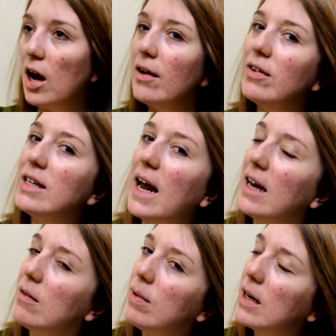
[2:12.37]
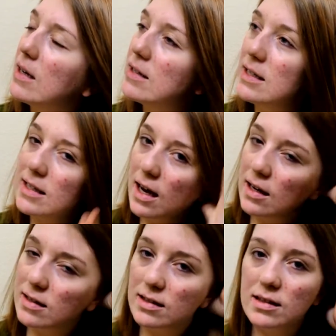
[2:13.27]
every day, because it
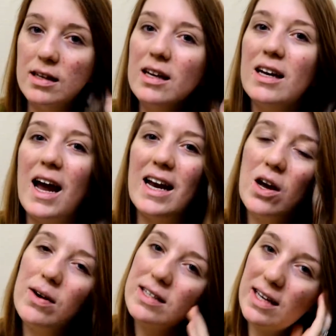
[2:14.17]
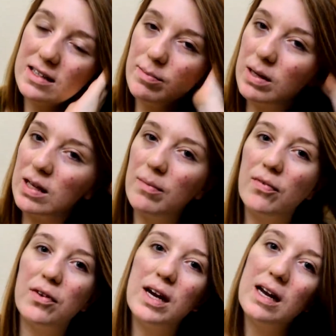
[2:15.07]
does, I know it says build up
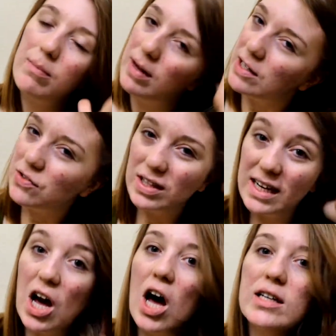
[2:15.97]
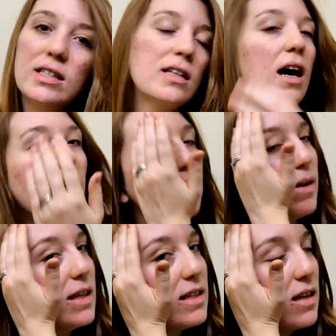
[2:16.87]
free, but it's really not,
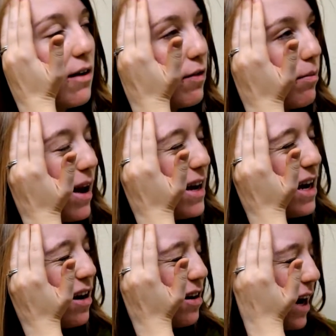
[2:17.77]
at least not for my hair.